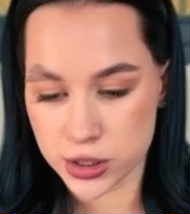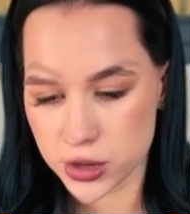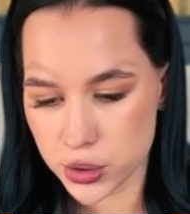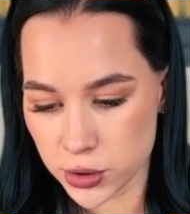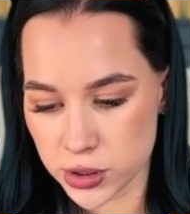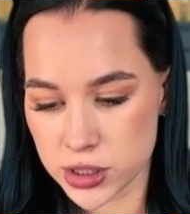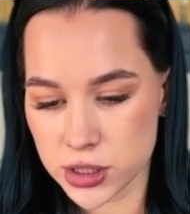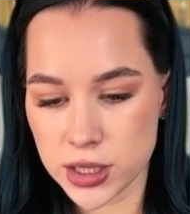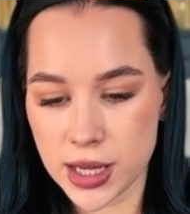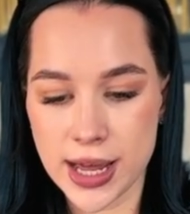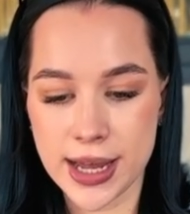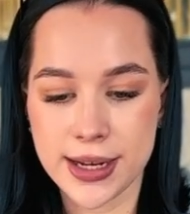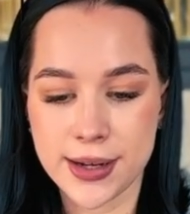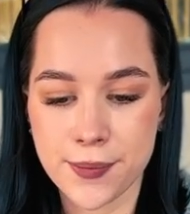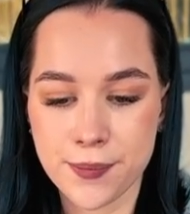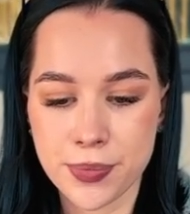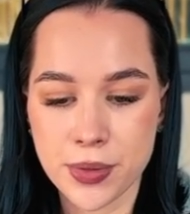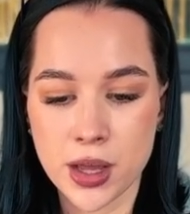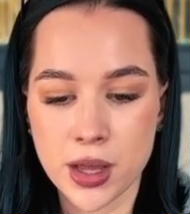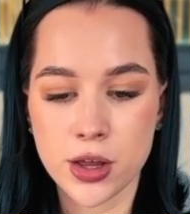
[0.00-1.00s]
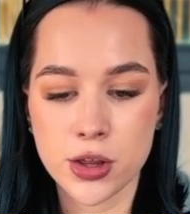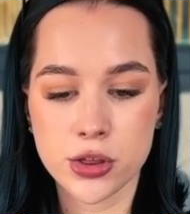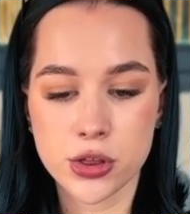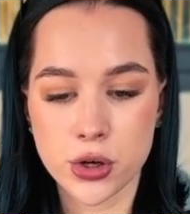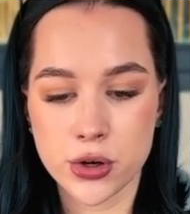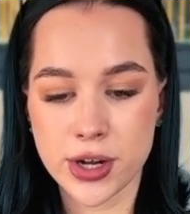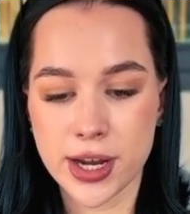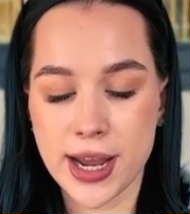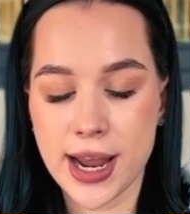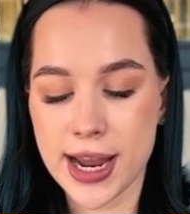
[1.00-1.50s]
So it's like
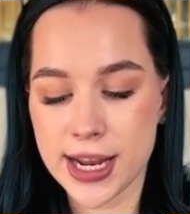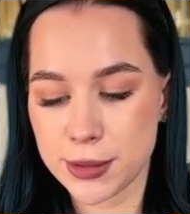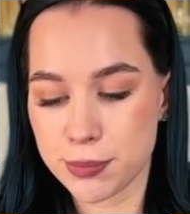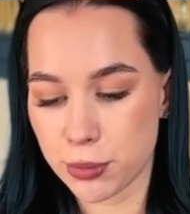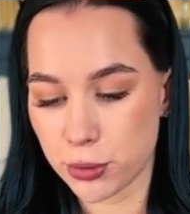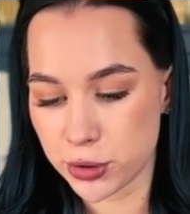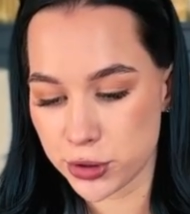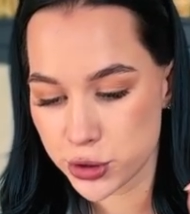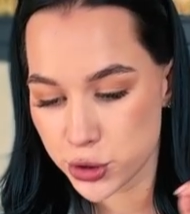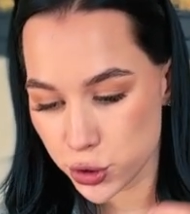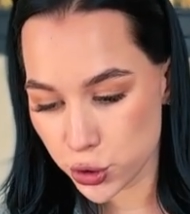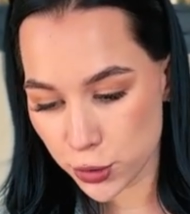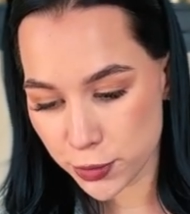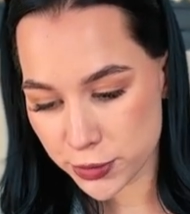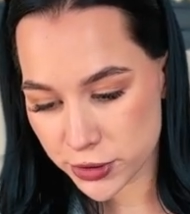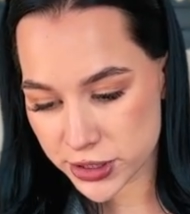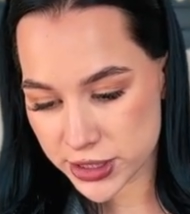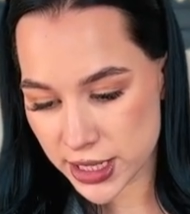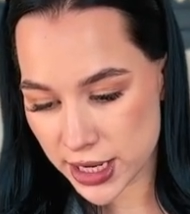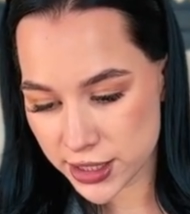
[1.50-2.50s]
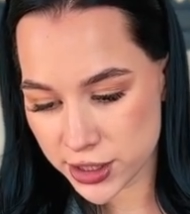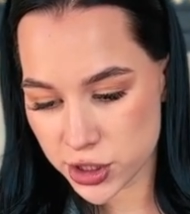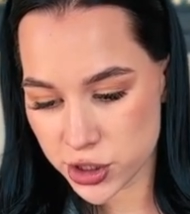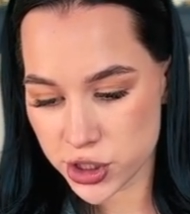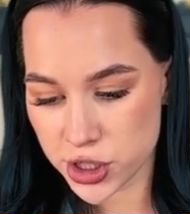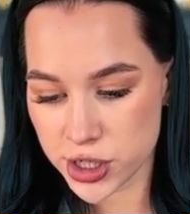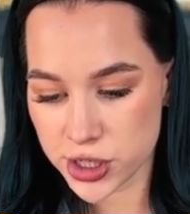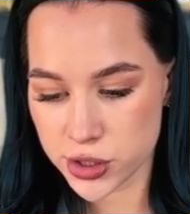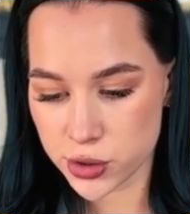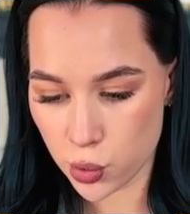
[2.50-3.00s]
38.2
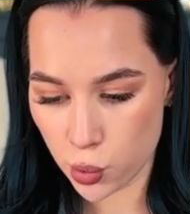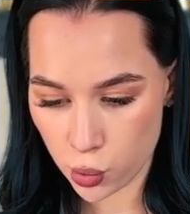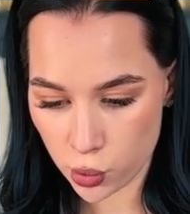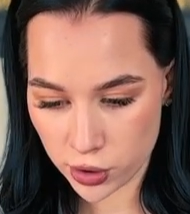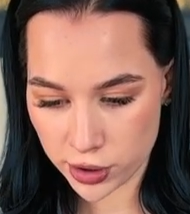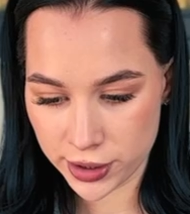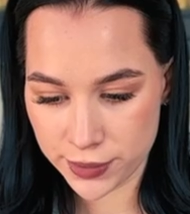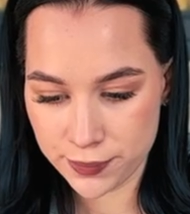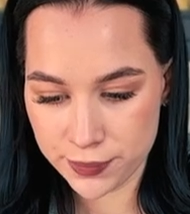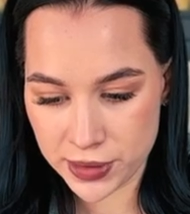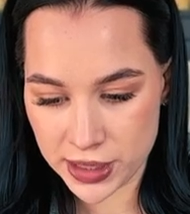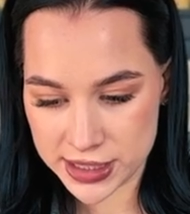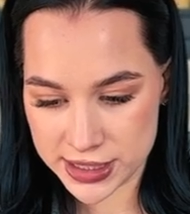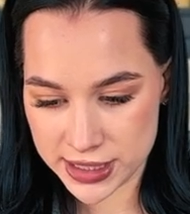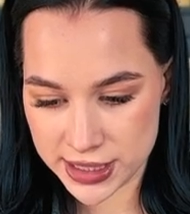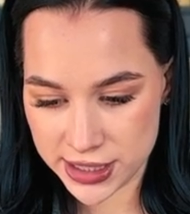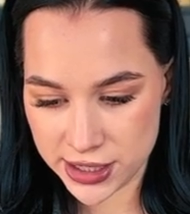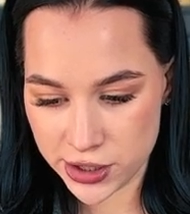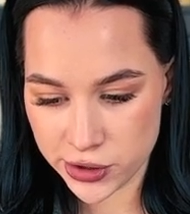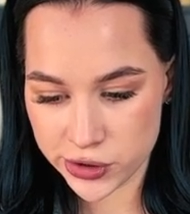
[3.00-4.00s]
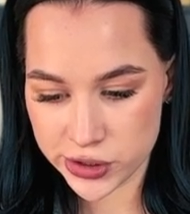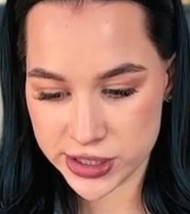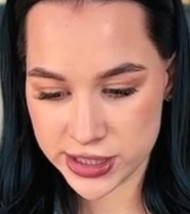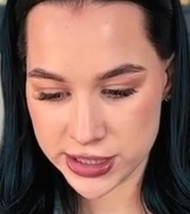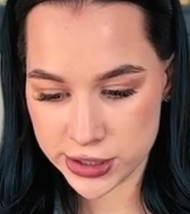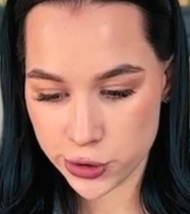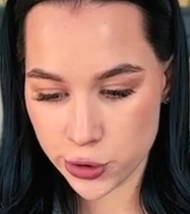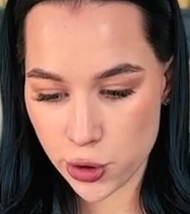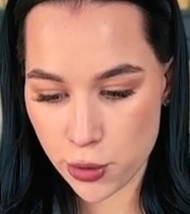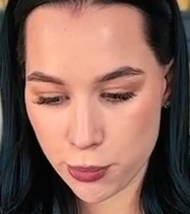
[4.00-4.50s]
percentages, or as here is
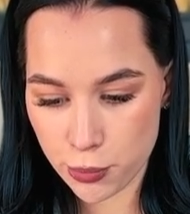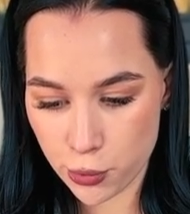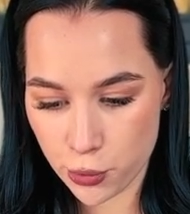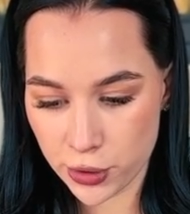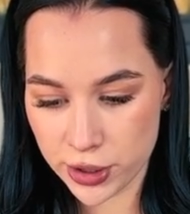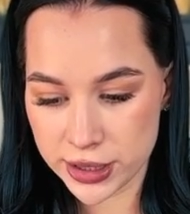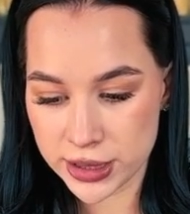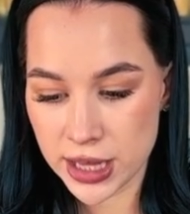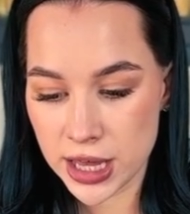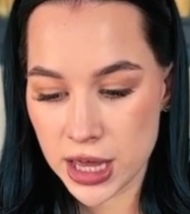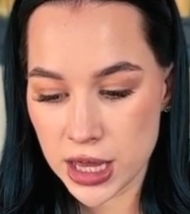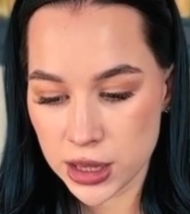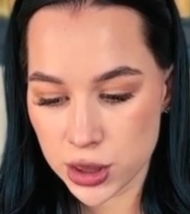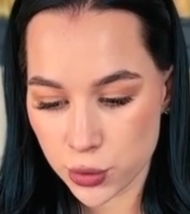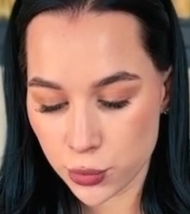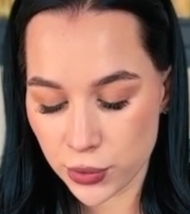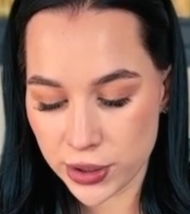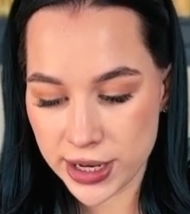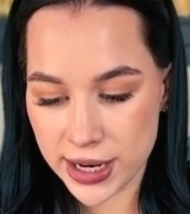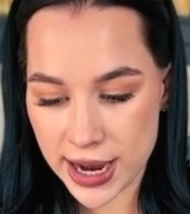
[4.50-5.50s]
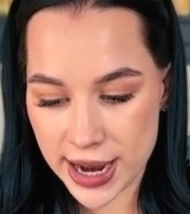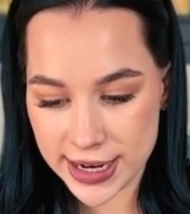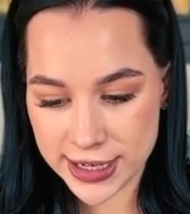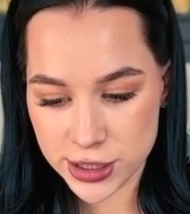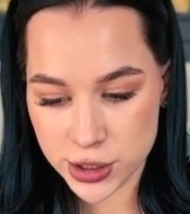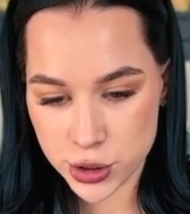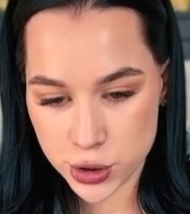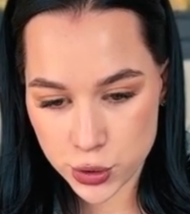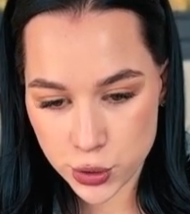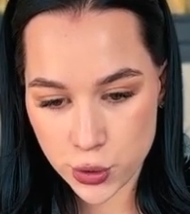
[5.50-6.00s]

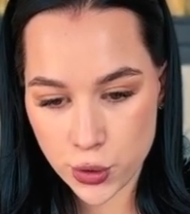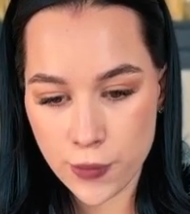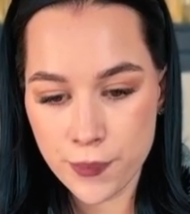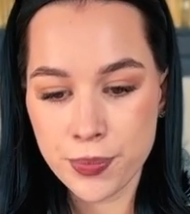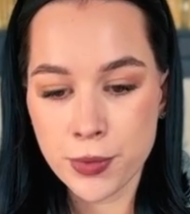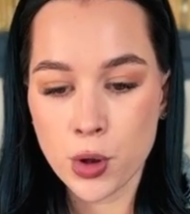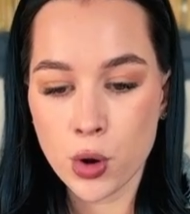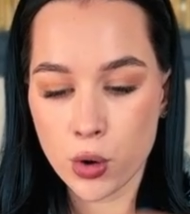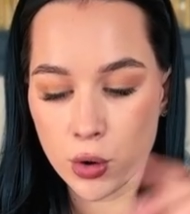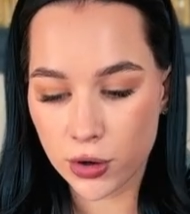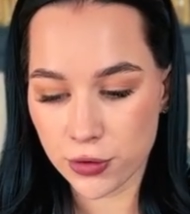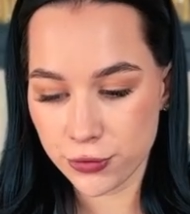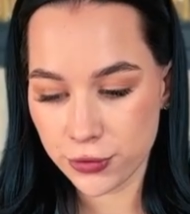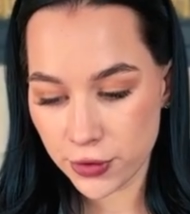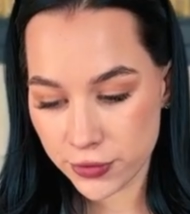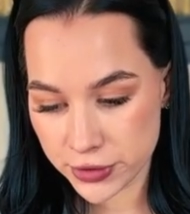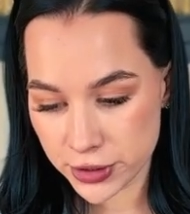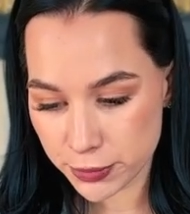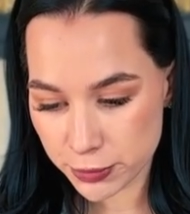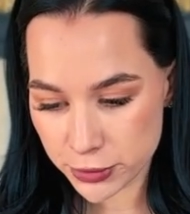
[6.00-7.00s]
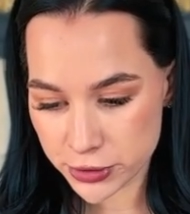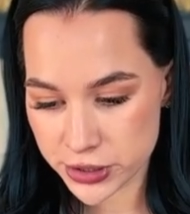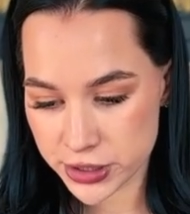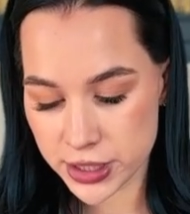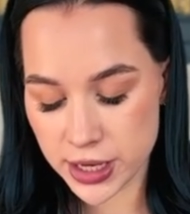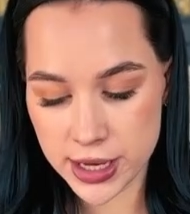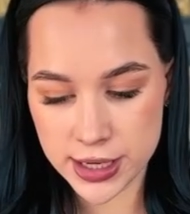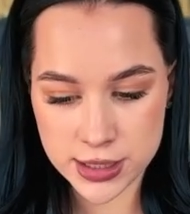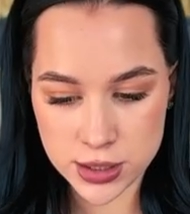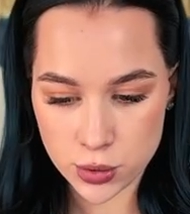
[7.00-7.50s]
0.382, or
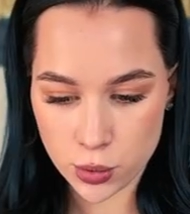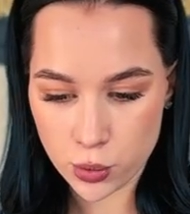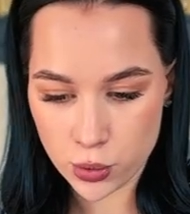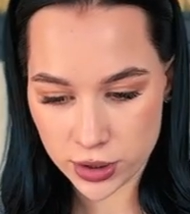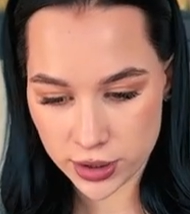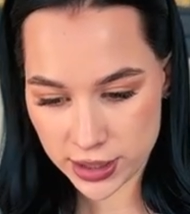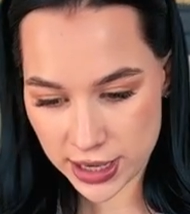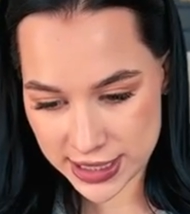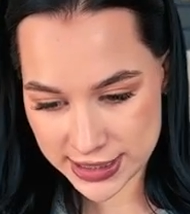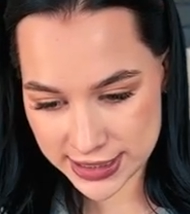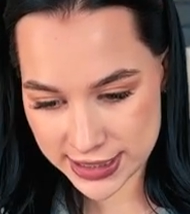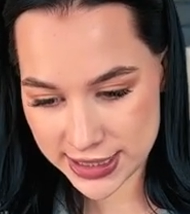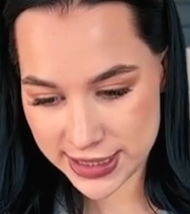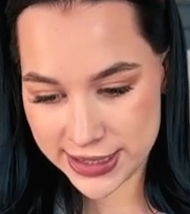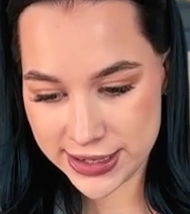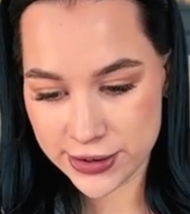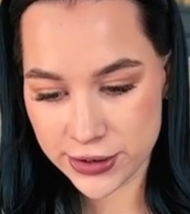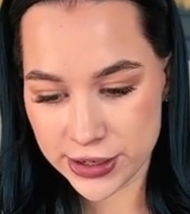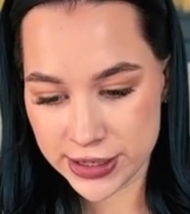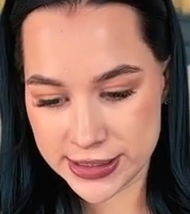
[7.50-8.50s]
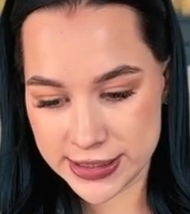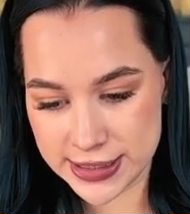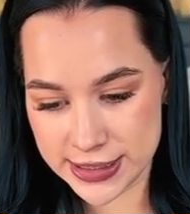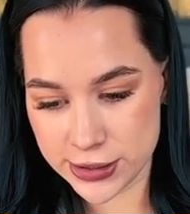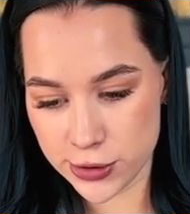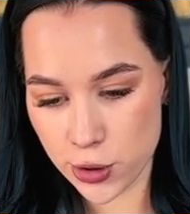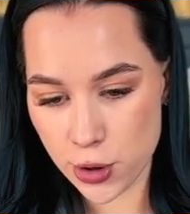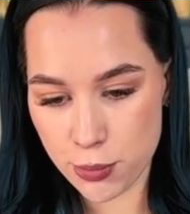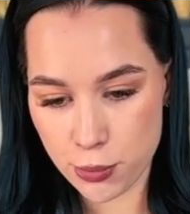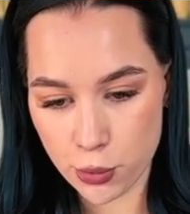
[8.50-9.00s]
50%, or as here is
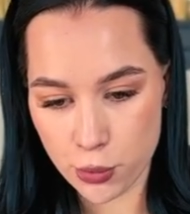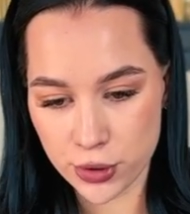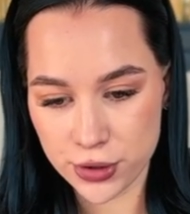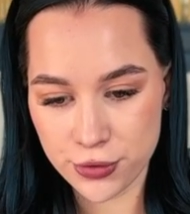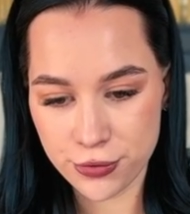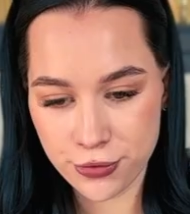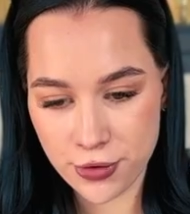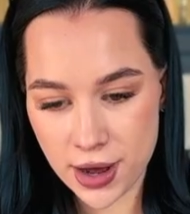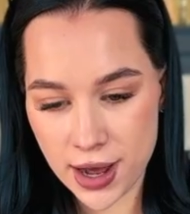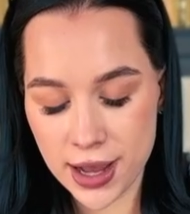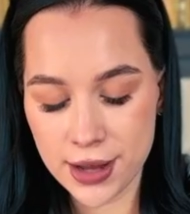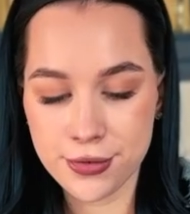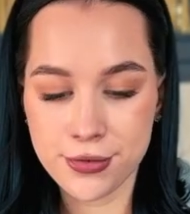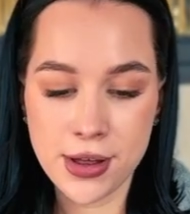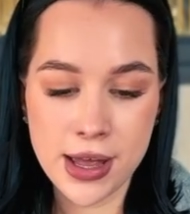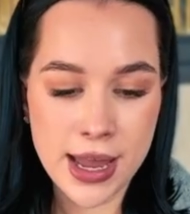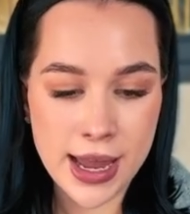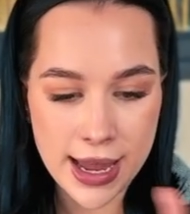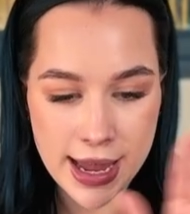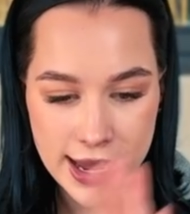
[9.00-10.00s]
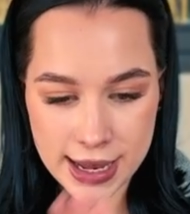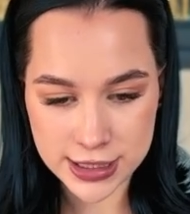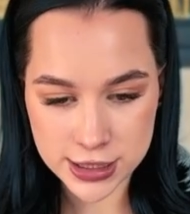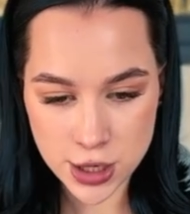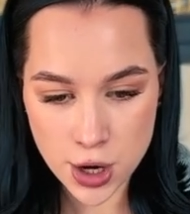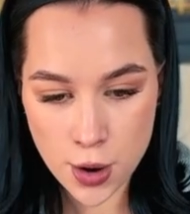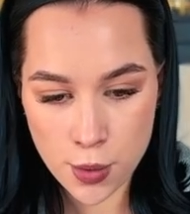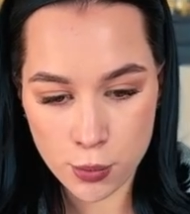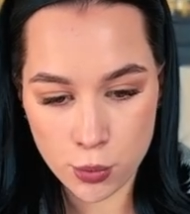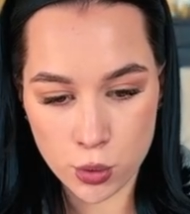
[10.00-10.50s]
0.5, and
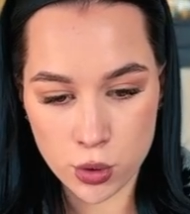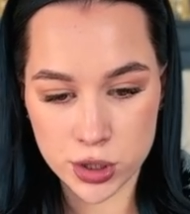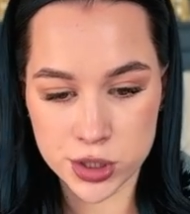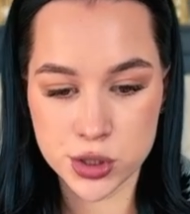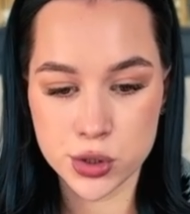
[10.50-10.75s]
more.